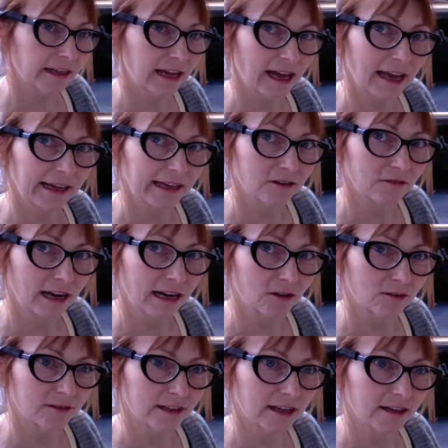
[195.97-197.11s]
that hanging
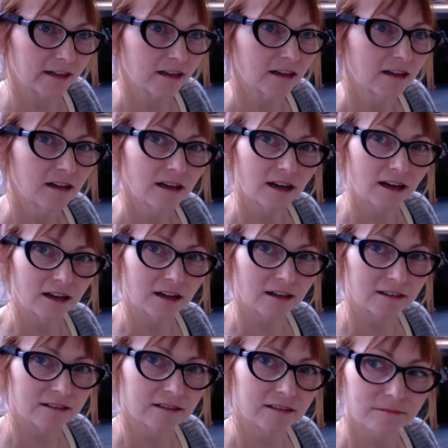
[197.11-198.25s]
around, then
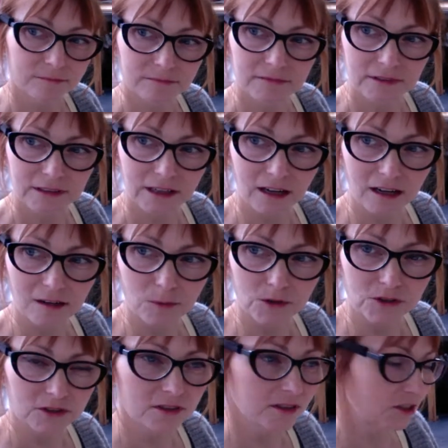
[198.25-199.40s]
I would
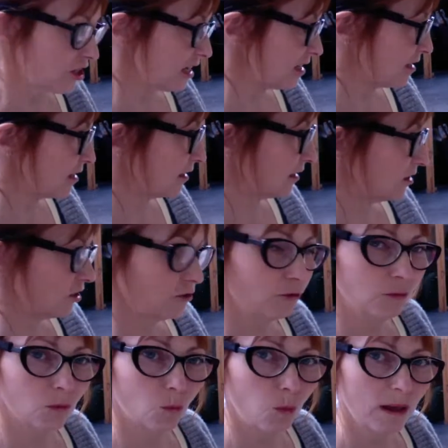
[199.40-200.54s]
suggest that
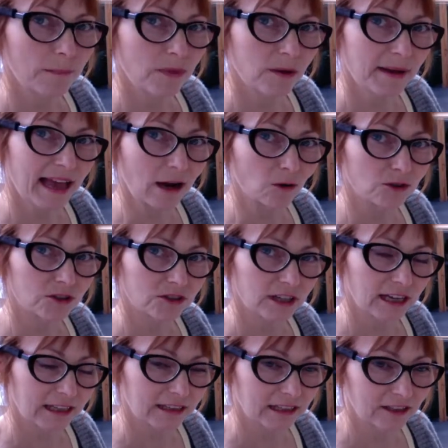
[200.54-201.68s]
you whip them out
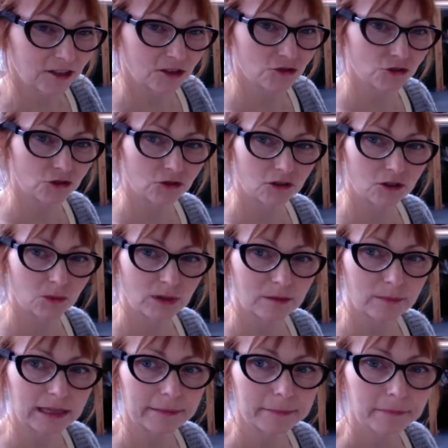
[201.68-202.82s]
and then you can draw along with
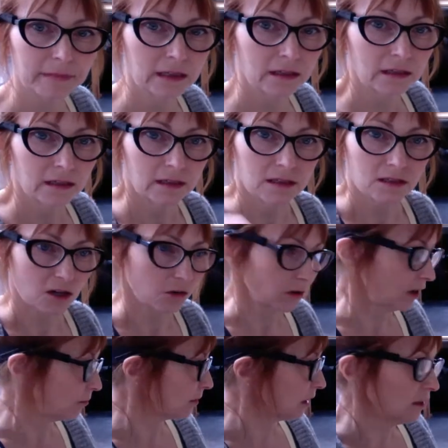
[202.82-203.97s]
me. So
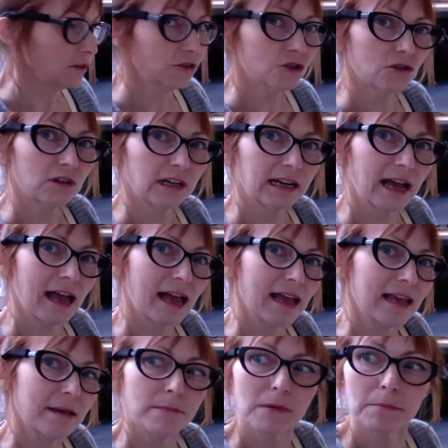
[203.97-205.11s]
I'm going to try and
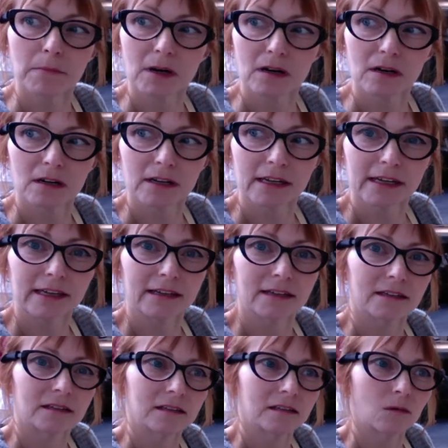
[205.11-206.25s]
aim my
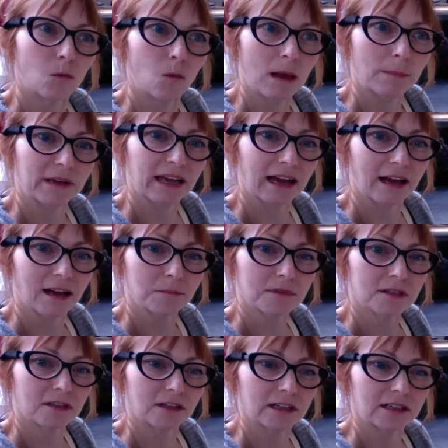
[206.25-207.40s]
webcam
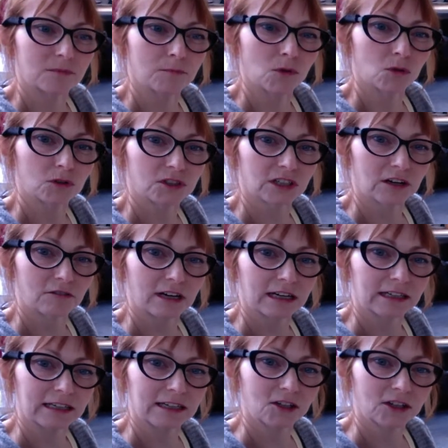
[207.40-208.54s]
so that it's more
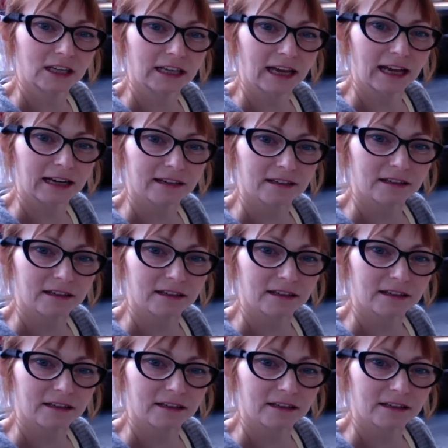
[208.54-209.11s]
directly looking at